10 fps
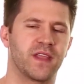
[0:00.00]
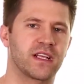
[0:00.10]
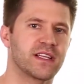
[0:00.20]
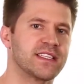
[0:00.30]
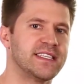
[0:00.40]
and then
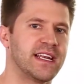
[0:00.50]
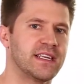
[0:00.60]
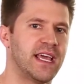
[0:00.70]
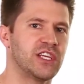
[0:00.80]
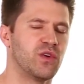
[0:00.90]
click this
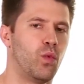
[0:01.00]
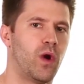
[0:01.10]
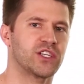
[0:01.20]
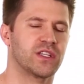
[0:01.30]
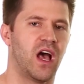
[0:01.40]
annotation and
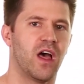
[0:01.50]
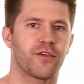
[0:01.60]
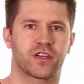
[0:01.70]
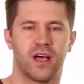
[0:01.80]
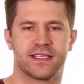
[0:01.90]
watch the
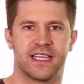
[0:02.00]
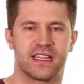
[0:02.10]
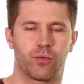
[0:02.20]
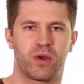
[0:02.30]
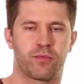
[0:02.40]
other
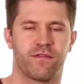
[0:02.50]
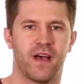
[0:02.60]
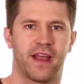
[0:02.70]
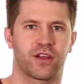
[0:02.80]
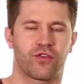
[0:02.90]
content that we
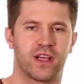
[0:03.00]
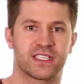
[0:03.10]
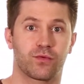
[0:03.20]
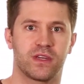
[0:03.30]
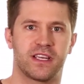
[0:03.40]
provide
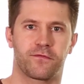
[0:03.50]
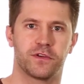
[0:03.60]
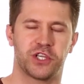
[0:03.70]
across three different